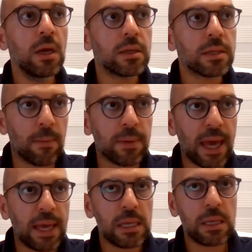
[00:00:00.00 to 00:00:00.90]
Some
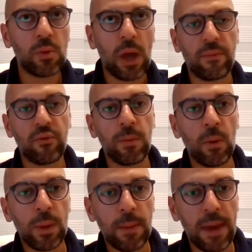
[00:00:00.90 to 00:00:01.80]
cases we have a problem
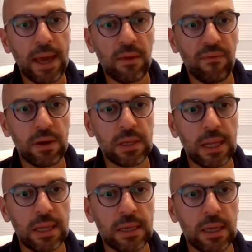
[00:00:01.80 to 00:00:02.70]
with the male
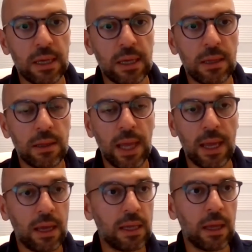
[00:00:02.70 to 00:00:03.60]
infertility.
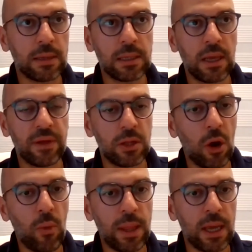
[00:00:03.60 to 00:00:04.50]
He doesn't even know
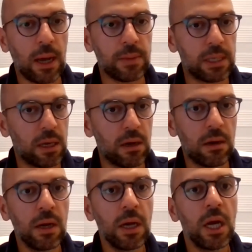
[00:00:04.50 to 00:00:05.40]
when he comes
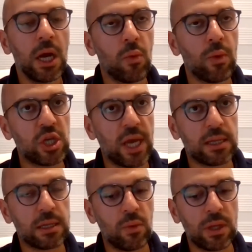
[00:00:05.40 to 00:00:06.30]
here. We
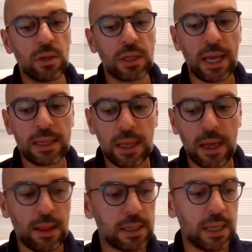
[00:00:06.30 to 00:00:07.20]
checked, we did the test,
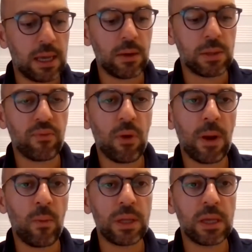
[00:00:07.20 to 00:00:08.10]
and let's say there's a
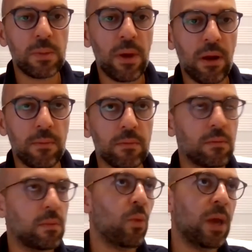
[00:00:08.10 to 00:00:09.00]
problem with the sperm.
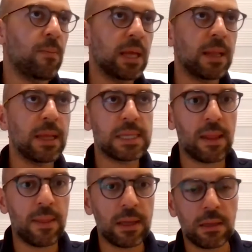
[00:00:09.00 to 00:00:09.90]
We immediately
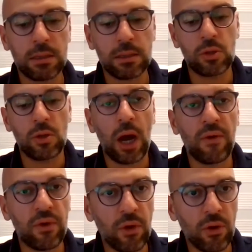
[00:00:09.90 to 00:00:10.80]
send it to
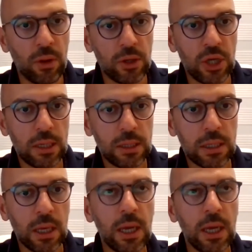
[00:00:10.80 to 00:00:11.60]
our urologist.